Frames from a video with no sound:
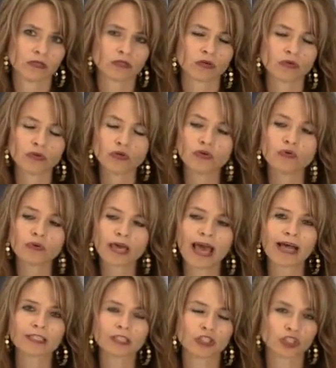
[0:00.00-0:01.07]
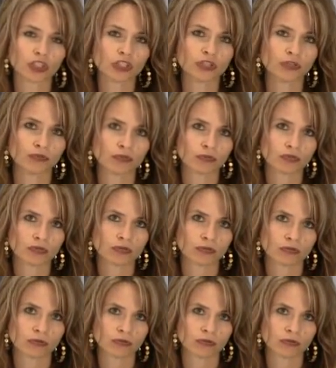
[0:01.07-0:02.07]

So you get to choose